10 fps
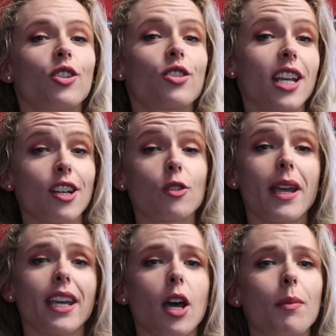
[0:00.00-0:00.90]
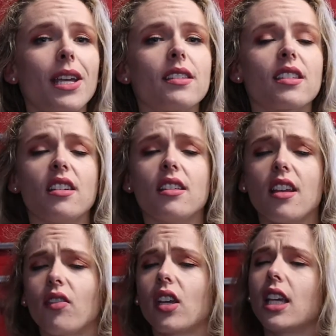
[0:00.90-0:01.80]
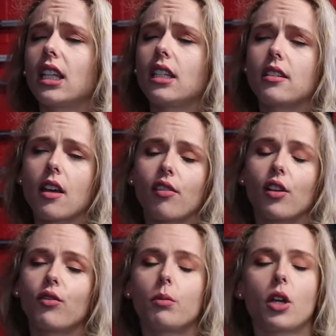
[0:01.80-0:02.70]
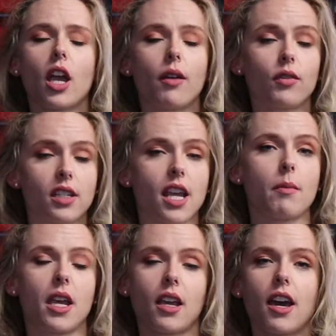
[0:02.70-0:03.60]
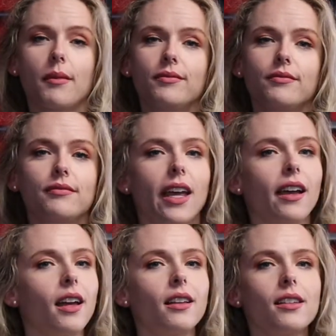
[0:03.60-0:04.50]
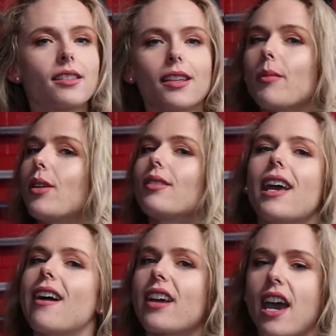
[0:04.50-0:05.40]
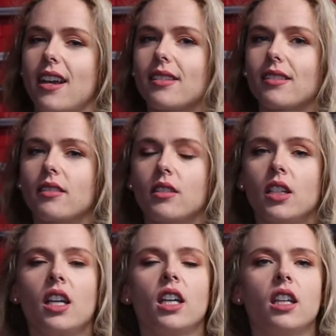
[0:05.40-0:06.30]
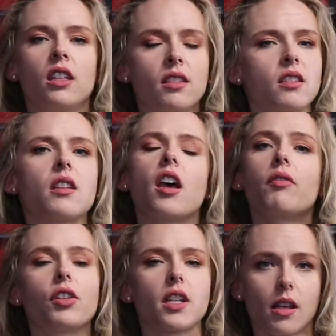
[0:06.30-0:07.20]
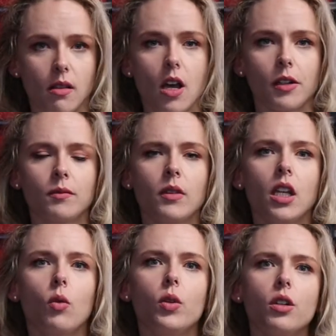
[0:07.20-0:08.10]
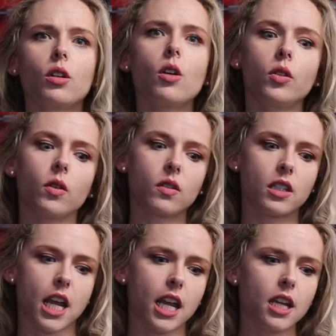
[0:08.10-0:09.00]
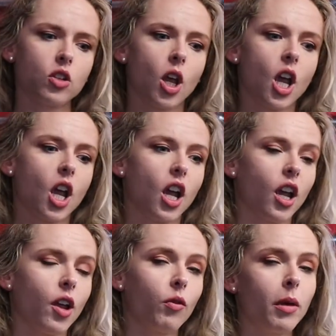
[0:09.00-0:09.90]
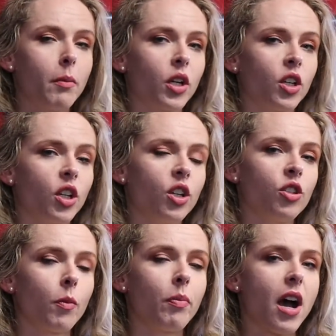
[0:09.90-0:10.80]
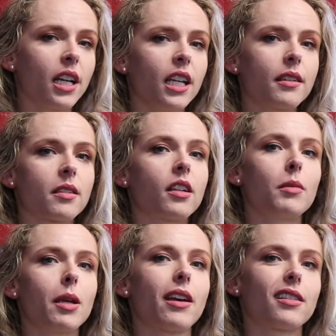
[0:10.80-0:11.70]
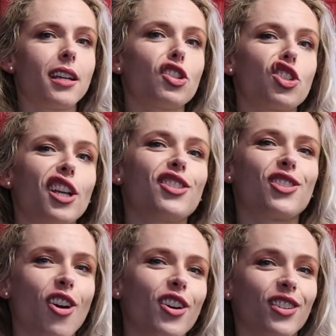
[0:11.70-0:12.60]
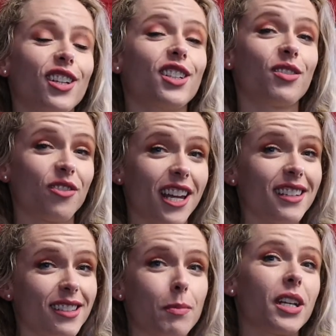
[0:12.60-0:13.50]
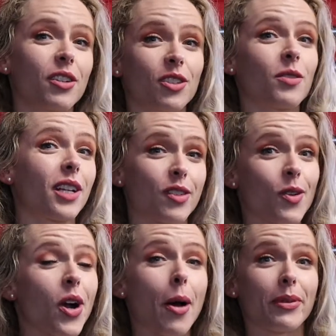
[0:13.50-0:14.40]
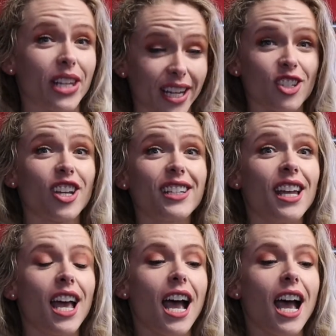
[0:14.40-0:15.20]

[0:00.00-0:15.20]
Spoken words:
your stage makeup is significantly different from your everyday makeup. I got a little something on now, guys. This is an everyday look. When you're going on stage, remember, your body is gonna be about 10 shades darker than your face, depending on your original complexion.